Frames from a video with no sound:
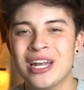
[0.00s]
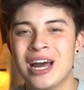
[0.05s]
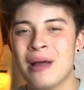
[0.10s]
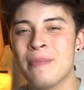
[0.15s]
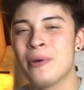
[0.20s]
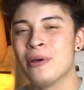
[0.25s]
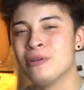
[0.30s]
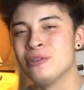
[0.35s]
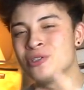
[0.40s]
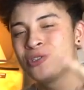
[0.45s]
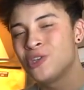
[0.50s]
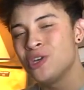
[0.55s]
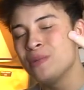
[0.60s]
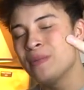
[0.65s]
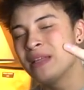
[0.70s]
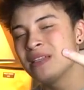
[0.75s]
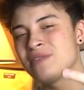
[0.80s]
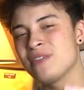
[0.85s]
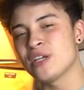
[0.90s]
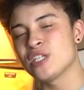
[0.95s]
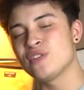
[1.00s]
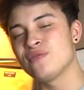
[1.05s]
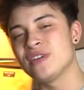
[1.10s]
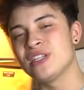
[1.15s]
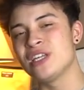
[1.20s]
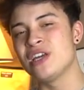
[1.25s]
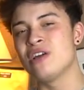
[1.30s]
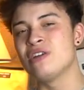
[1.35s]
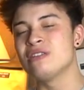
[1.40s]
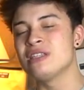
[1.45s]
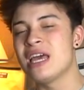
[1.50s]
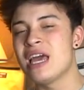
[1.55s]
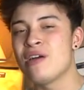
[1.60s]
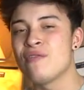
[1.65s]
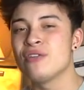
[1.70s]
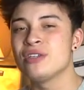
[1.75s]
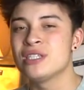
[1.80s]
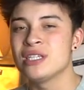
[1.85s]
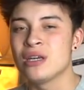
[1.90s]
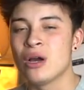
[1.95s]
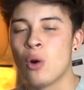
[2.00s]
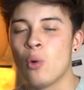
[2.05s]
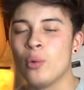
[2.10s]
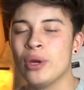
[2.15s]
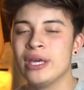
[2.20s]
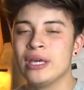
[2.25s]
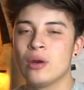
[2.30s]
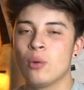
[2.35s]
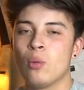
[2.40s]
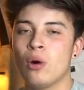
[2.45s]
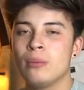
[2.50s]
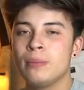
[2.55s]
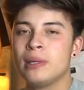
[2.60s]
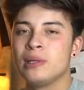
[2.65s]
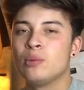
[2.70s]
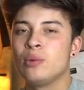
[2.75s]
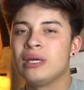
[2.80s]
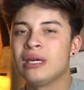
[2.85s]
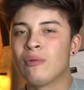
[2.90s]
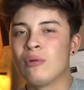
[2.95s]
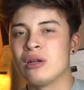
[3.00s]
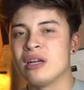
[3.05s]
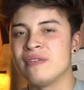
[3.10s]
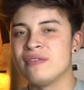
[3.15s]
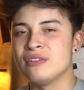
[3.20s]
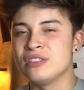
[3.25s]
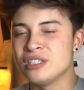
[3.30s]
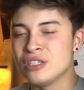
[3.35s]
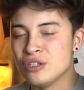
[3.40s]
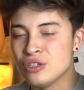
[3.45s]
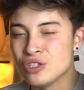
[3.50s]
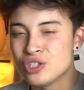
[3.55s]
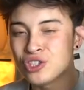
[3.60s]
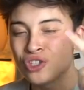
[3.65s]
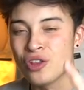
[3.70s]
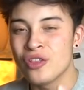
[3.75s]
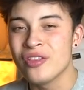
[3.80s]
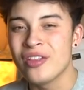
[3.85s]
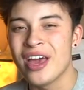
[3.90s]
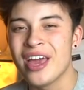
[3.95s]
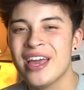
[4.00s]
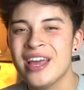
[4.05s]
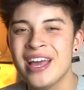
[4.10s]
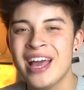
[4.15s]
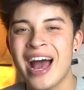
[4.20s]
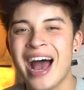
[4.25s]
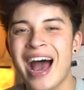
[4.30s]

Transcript: I post two men's fashion videos every every single week, one midweek and one every single Sunday.